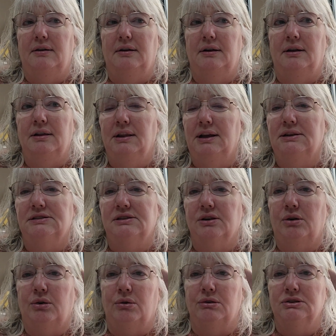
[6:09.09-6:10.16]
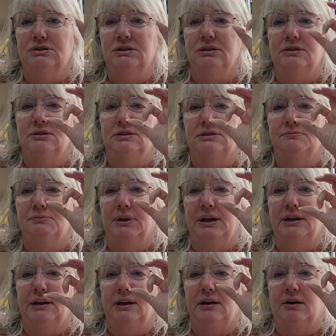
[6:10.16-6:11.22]
Unless the holes in this
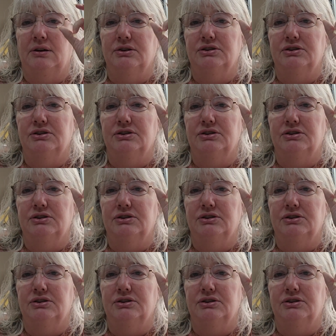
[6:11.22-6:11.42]
blanket are